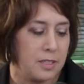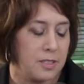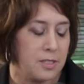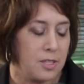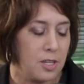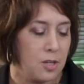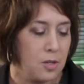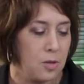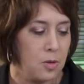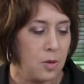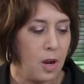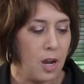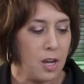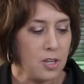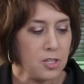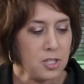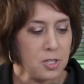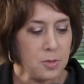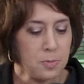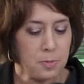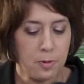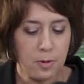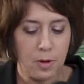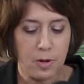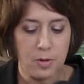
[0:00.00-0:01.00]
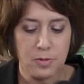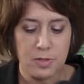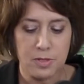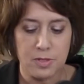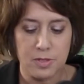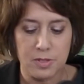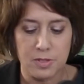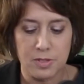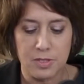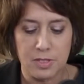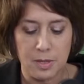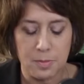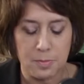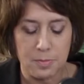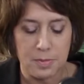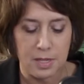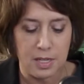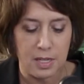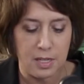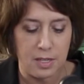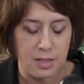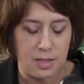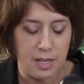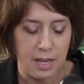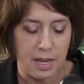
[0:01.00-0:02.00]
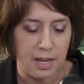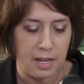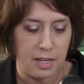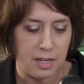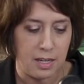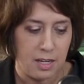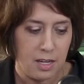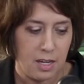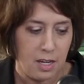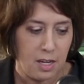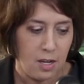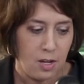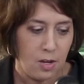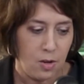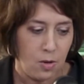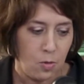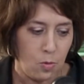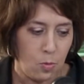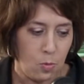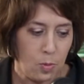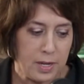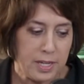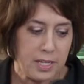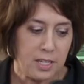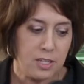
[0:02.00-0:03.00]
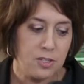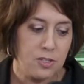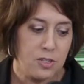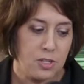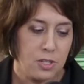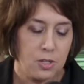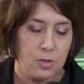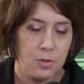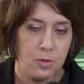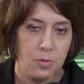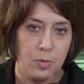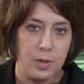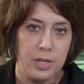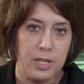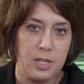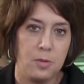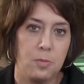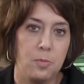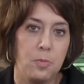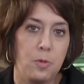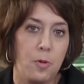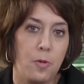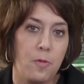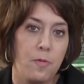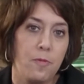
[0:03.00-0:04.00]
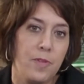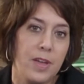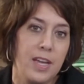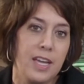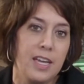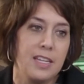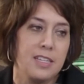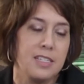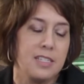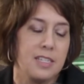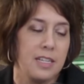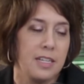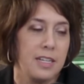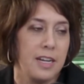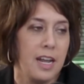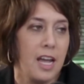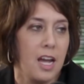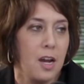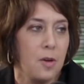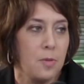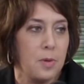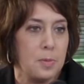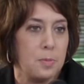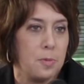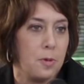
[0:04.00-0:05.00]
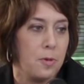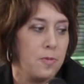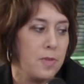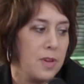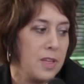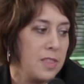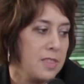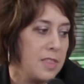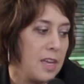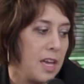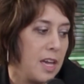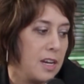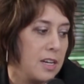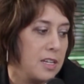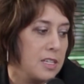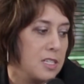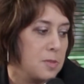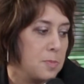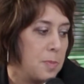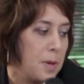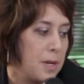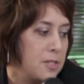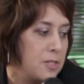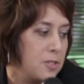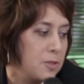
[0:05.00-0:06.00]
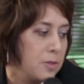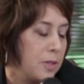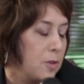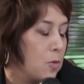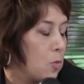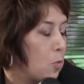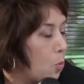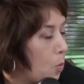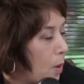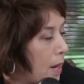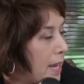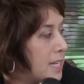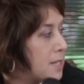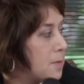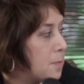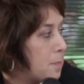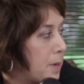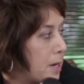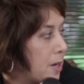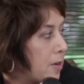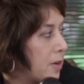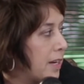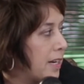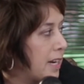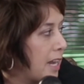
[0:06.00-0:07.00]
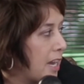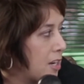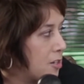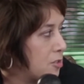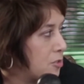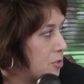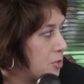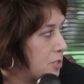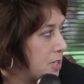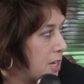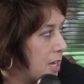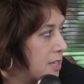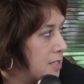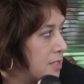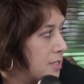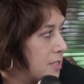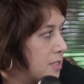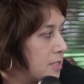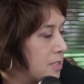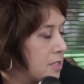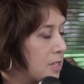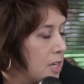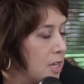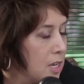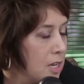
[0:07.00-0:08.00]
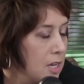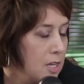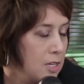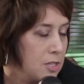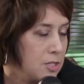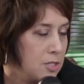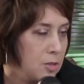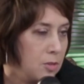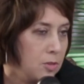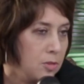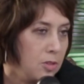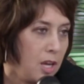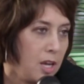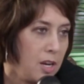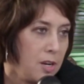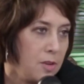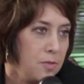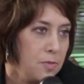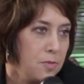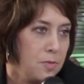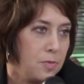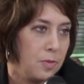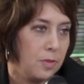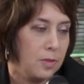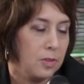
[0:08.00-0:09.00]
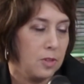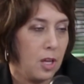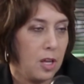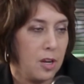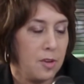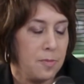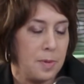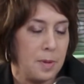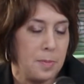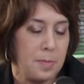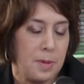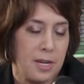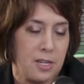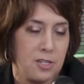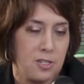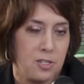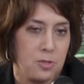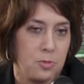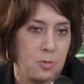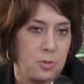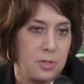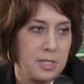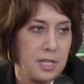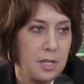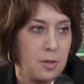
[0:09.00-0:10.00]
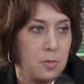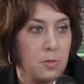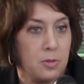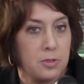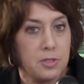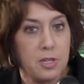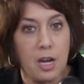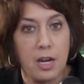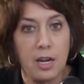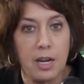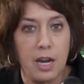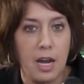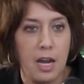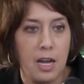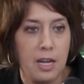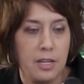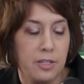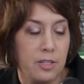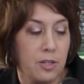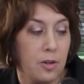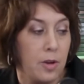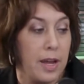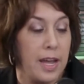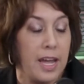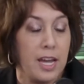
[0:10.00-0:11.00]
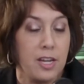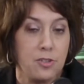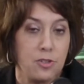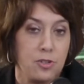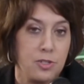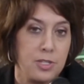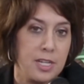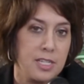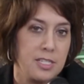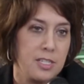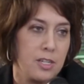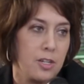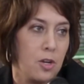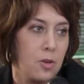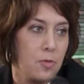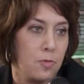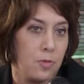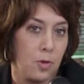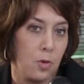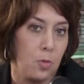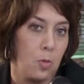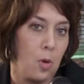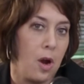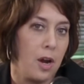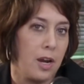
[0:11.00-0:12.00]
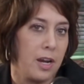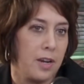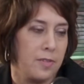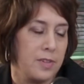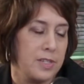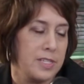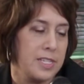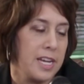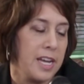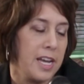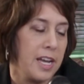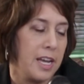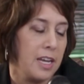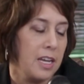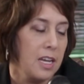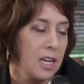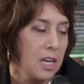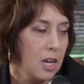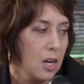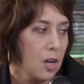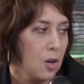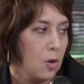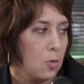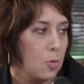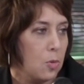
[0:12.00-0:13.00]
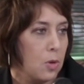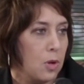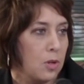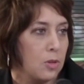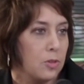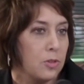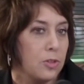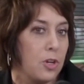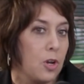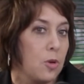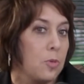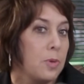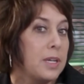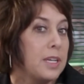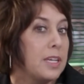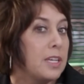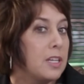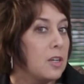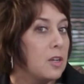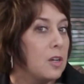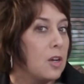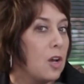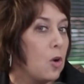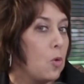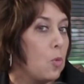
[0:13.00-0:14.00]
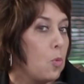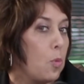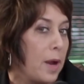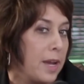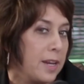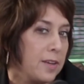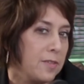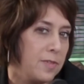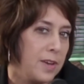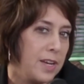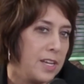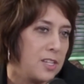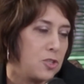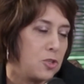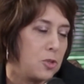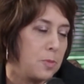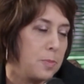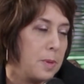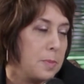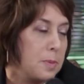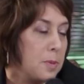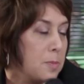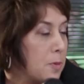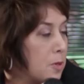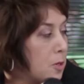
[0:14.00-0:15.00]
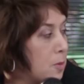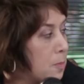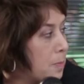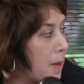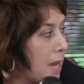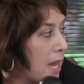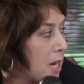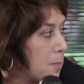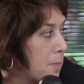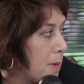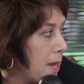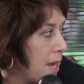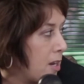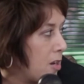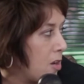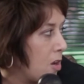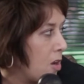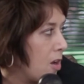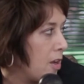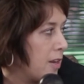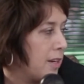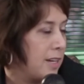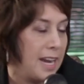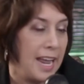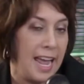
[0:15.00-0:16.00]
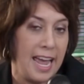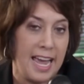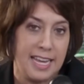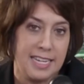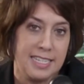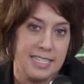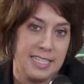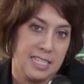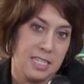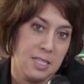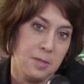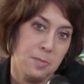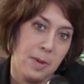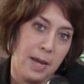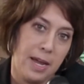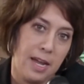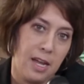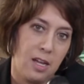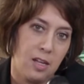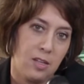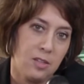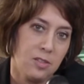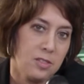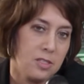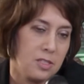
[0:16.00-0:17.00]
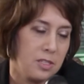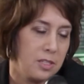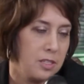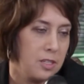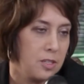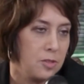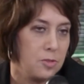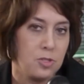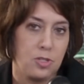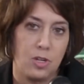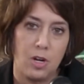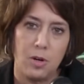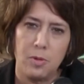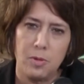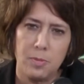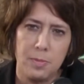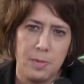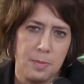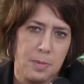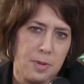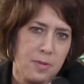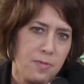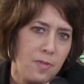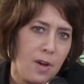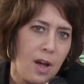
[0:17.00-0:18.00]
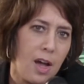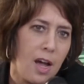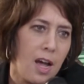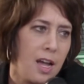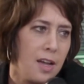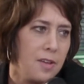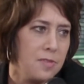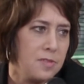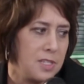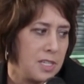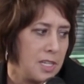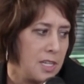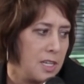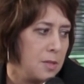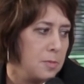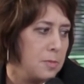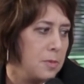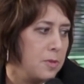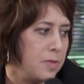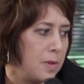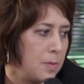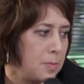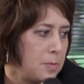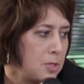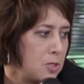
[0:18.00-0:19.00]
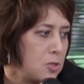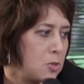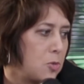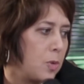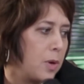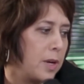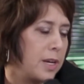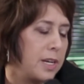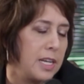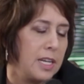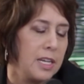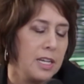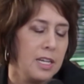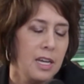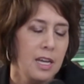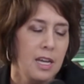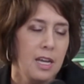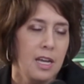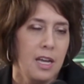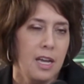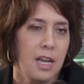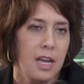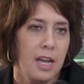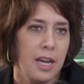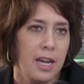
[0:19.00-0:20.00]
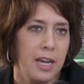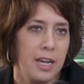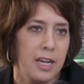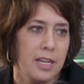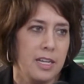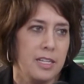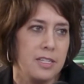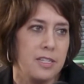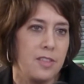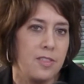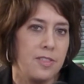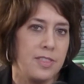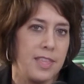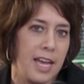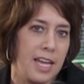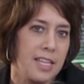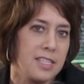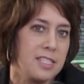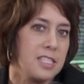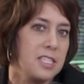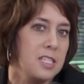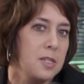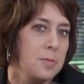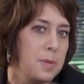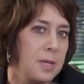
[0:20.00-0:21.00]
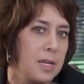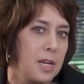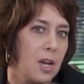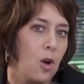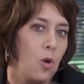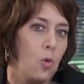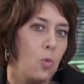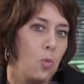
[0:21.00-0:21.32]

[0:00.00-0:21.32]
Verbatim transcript: So, osteoporosis is something that we can do and we can prevent and how we prevent that is by doing weight bearing exercises so a lot of a lot of my patients will say well doc i you know i exercise i go for a walk every day well go and get a, a weight vest or maybe put a backpack on and add 10 pounds you know start with maybe 5 10 move up to 20 and that's going to be a